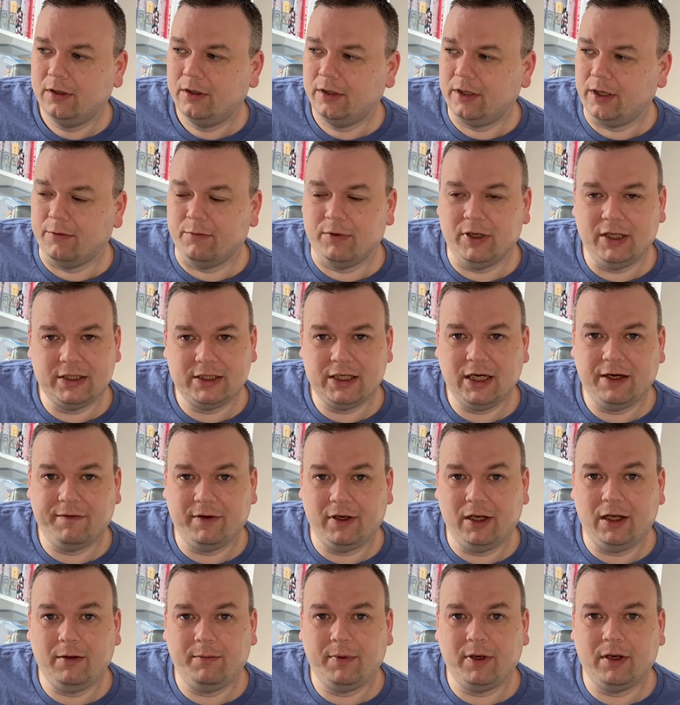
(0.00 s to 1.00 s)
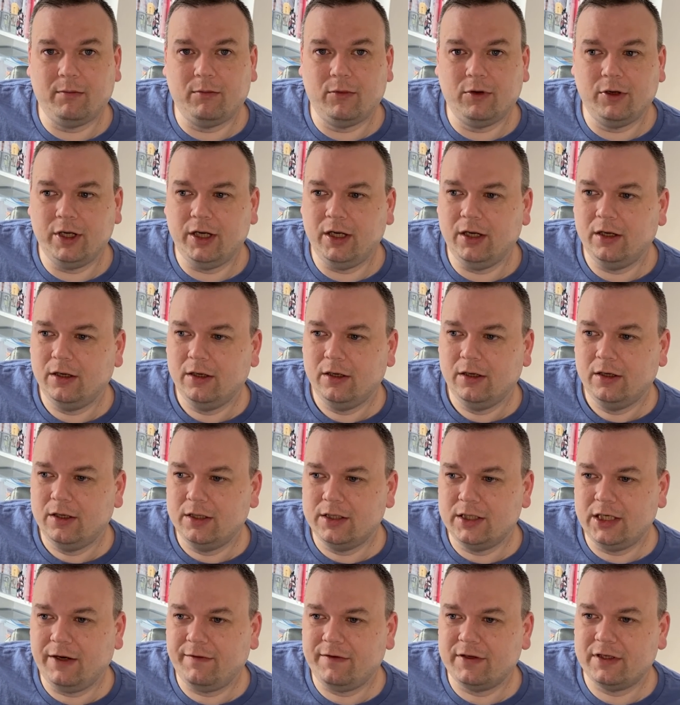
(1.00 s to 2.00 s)
You will save a little bit of money,
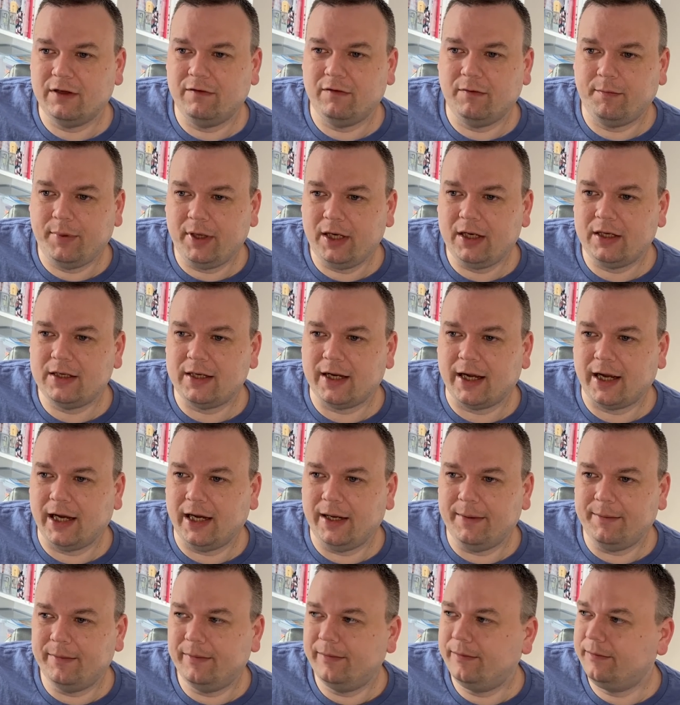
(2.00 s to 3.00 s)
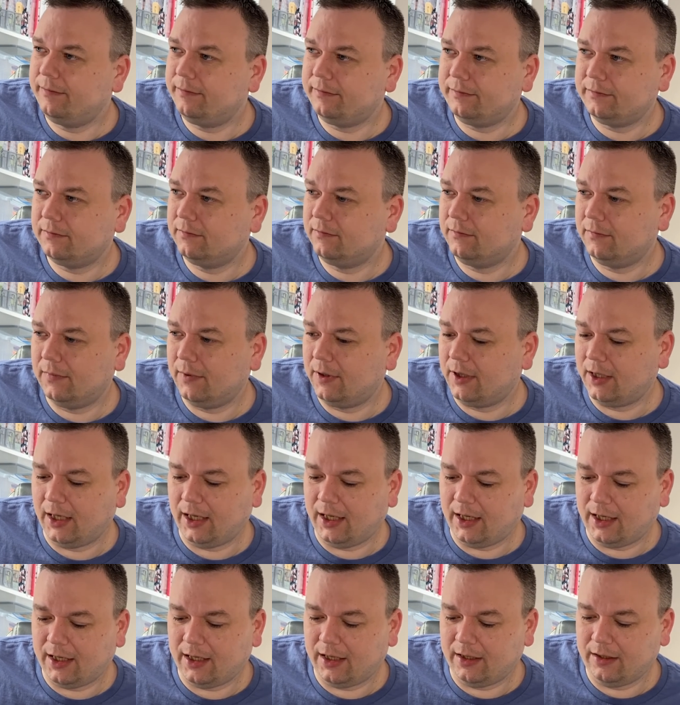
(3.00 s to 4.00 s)
save yourself a bit of time,
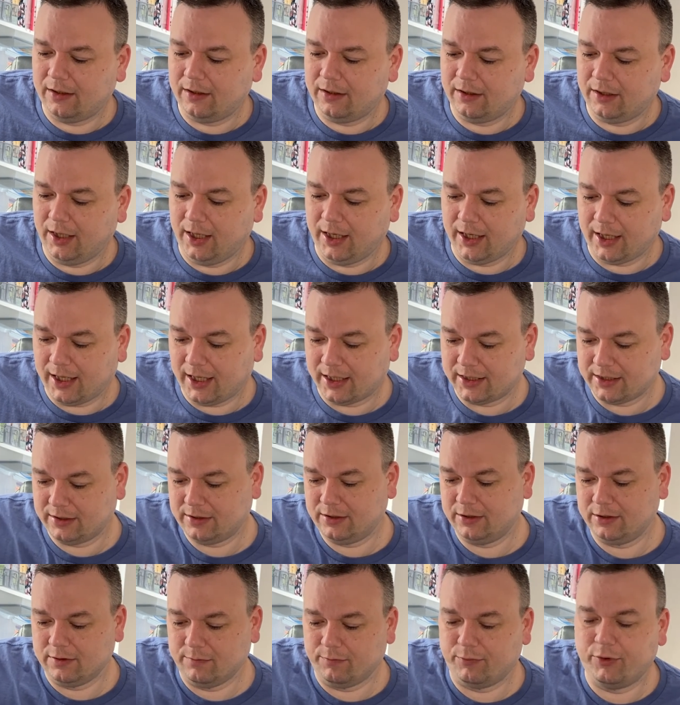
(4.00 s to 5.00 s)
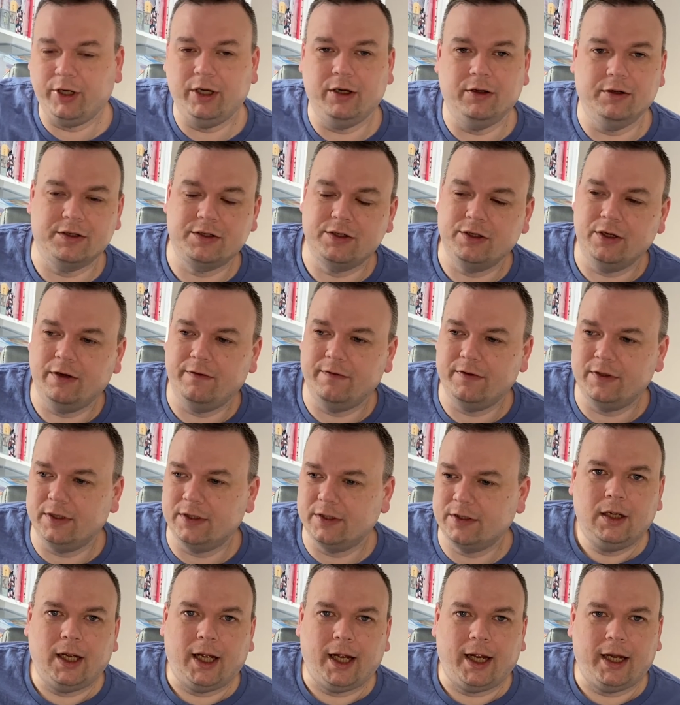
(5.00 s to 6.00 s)
and you get access to some pretty good services.
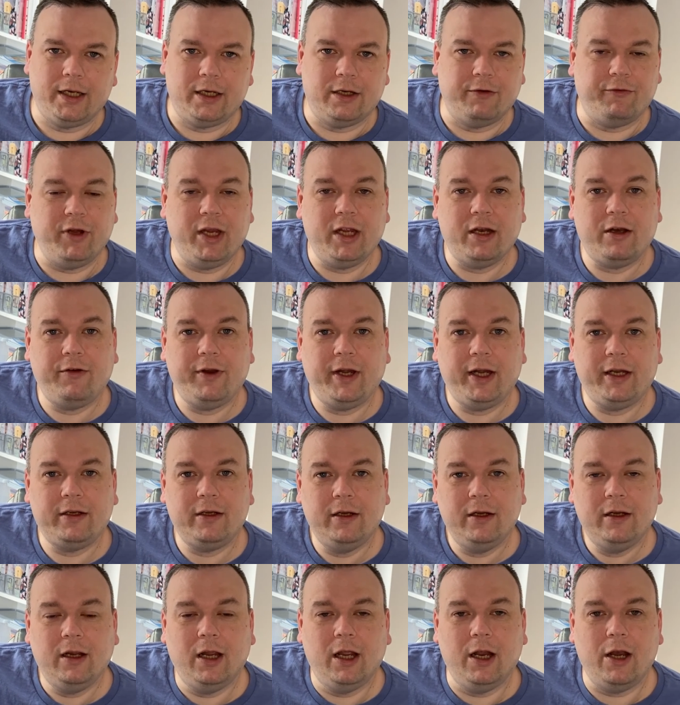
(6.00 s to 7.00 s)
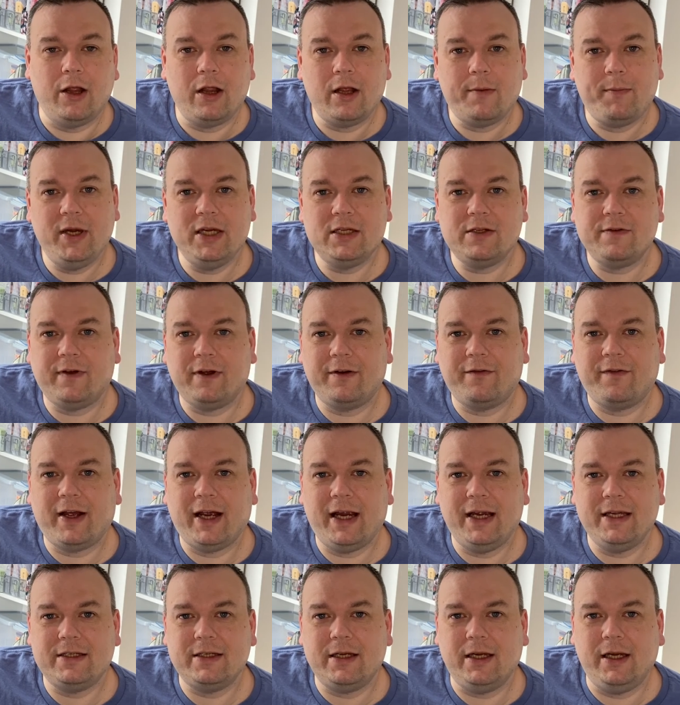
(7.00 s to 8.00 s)
And to reiterate, another piece of
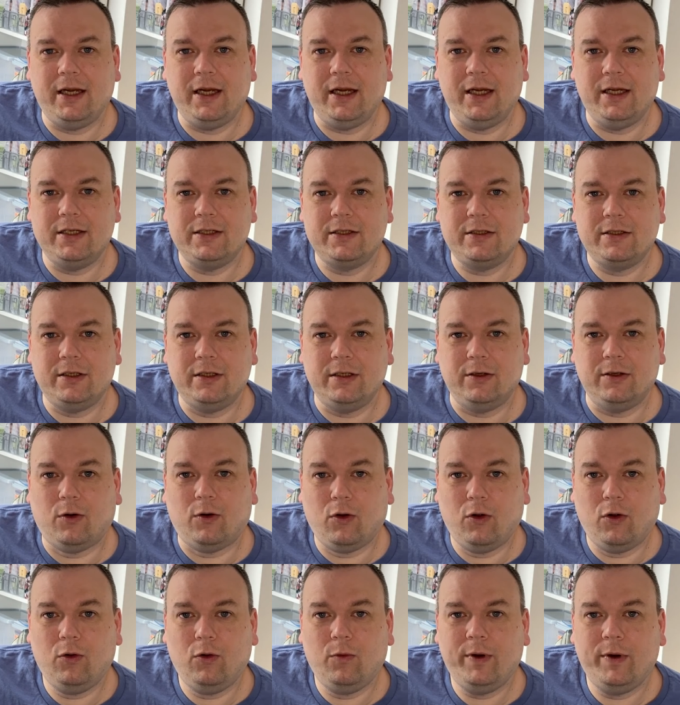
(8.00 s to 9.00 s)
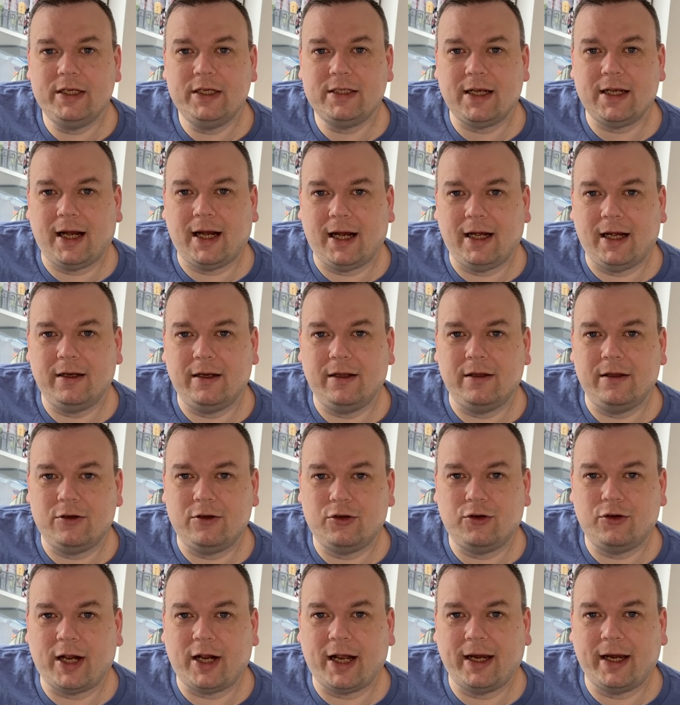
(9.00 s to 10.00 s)
advice is to always add the
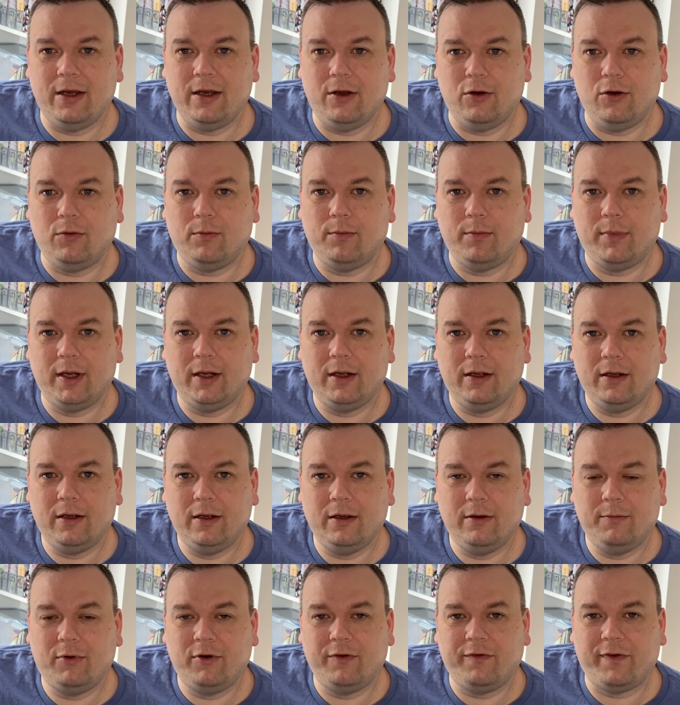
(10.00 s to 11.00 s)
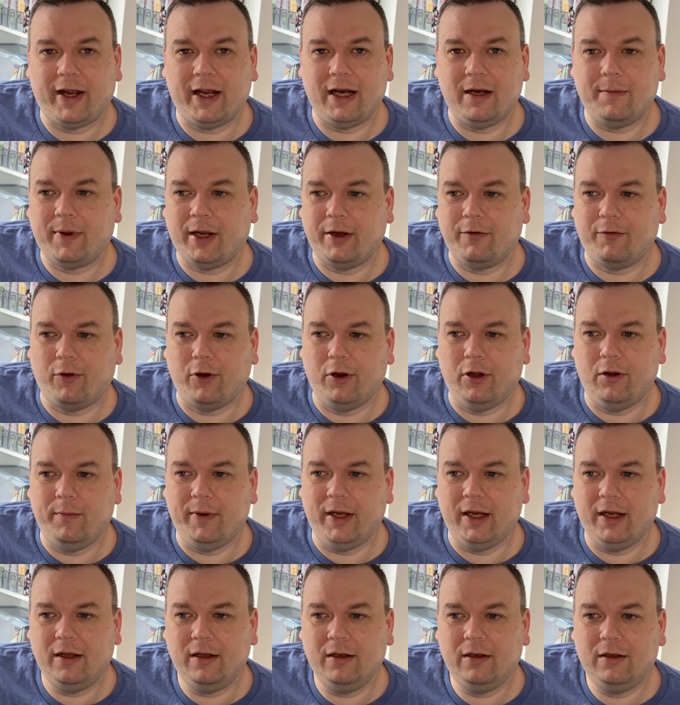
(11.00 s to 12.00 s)
tracking number provided by Royal
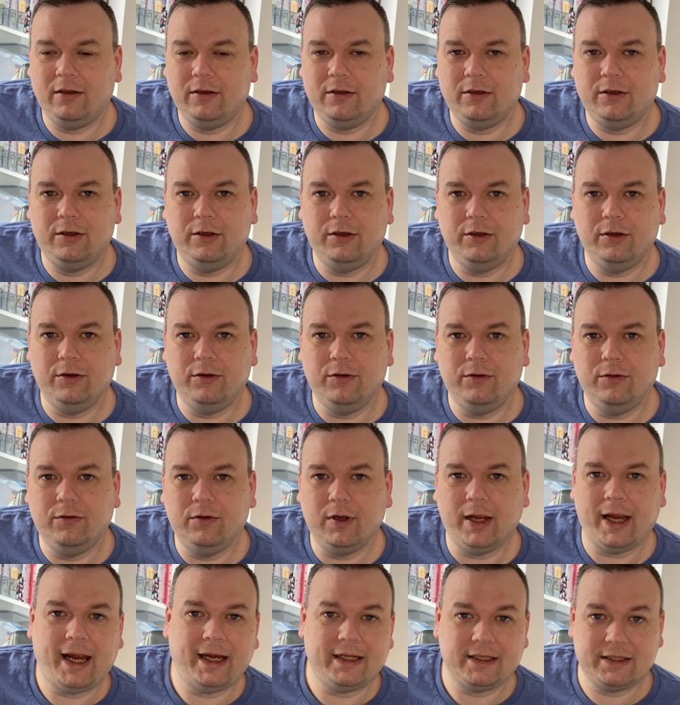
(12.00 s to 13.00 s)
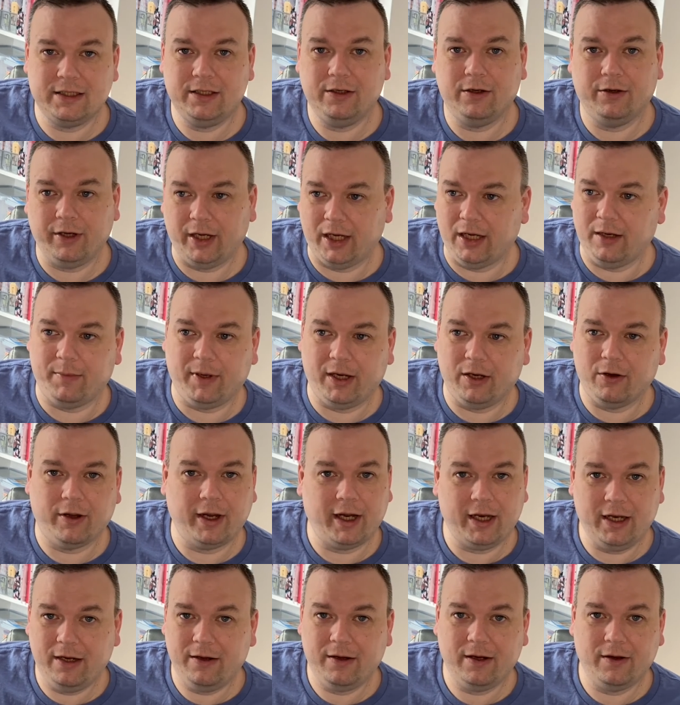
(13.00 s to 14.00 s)
Mail to Etsy or eBay or
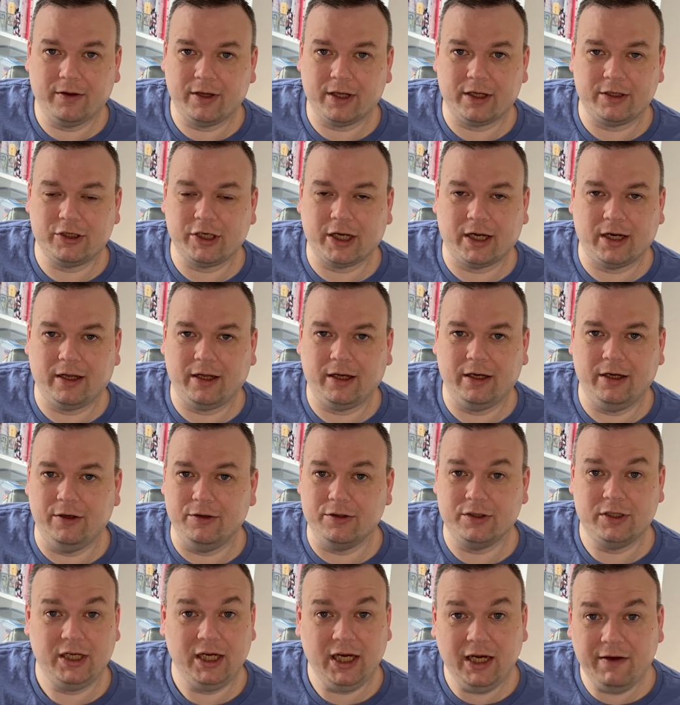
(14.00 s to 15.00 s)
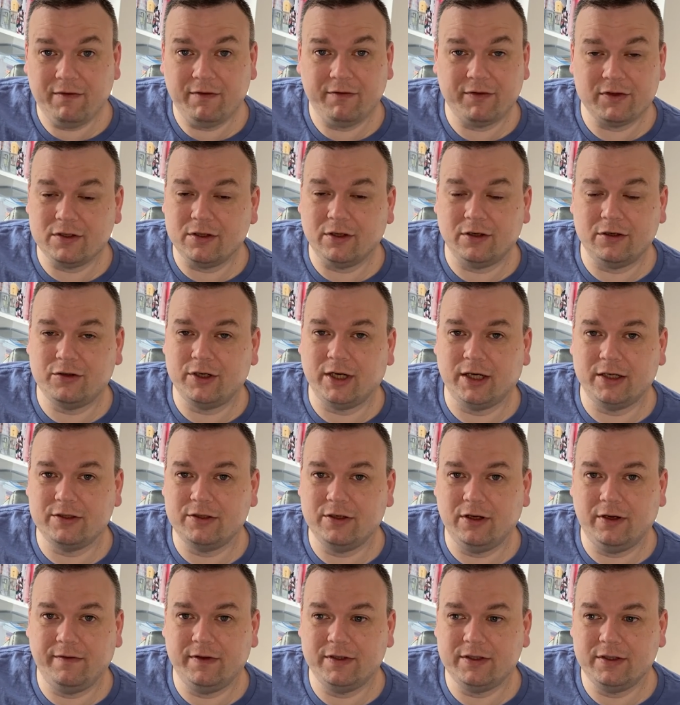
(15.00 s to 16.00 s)
any other channel that you're using. Even if it's not a tracked
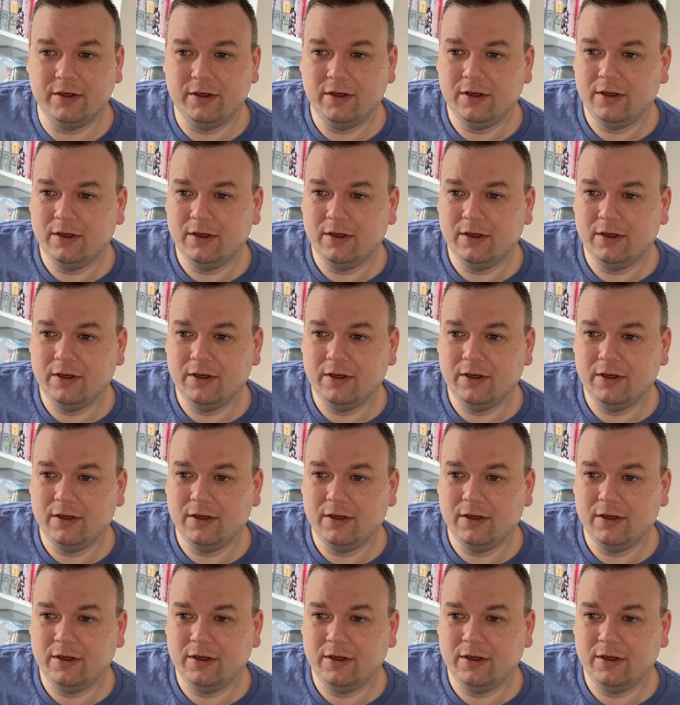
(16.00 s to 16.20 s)
service,